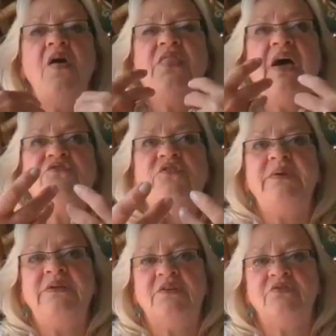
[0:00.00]
That should
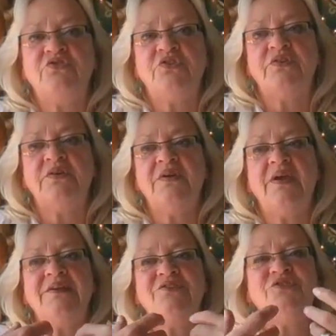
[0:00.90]
be nurtured
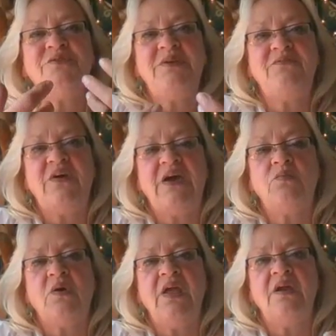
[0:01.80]
and it should be fed
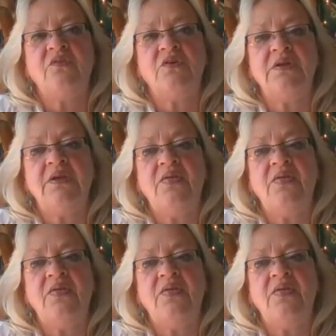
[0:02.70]
whatever it,